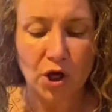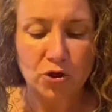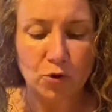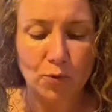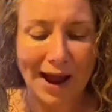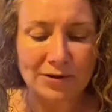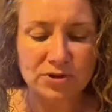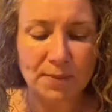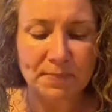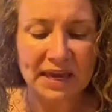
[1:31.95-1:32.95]
The
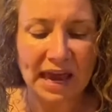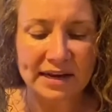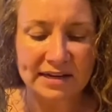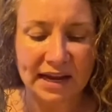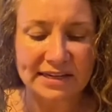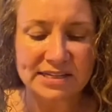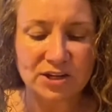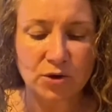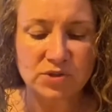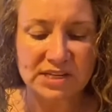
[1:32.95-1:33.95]
roundup began in
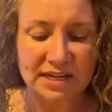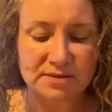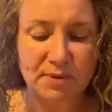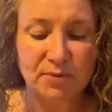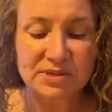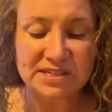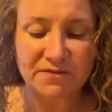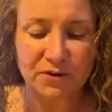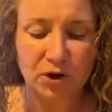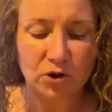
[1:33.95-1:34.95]
1906, but it was
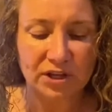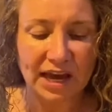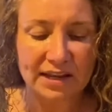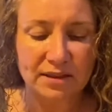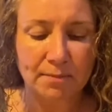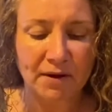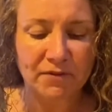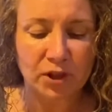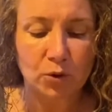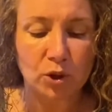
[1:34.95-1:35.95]
difficult getting the
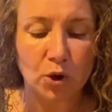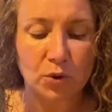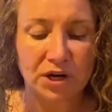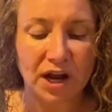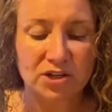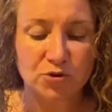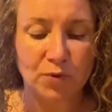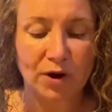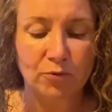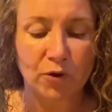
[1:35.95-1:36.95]
buffalo loaded onto
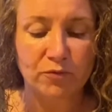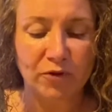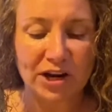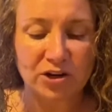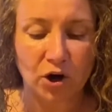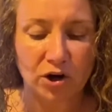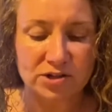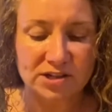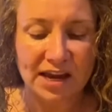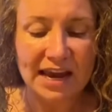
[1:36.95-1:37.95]
railroad freight cars.